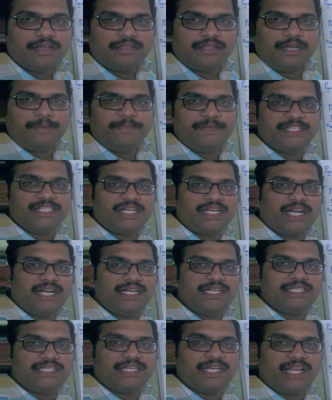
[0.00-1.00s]
That means the
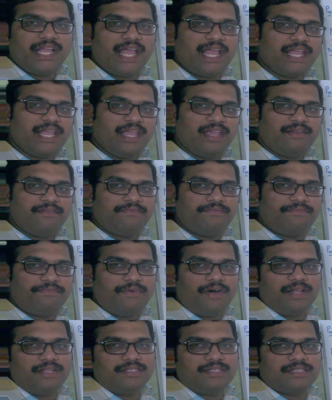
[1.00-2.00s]
condition again
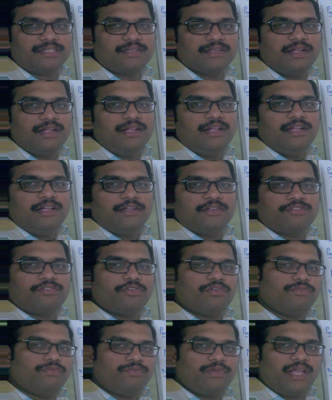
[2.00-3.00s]
false.
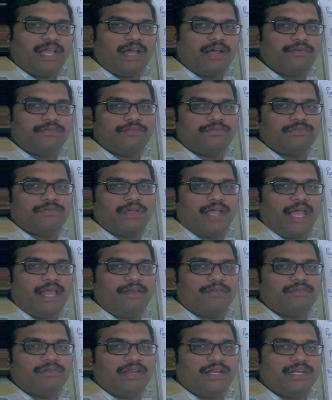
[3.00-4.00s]
So we have to
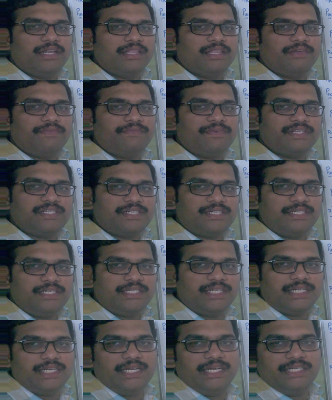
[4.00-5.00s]
calculate in the first
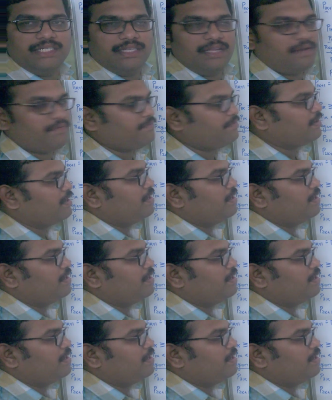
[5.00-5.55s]
region itself.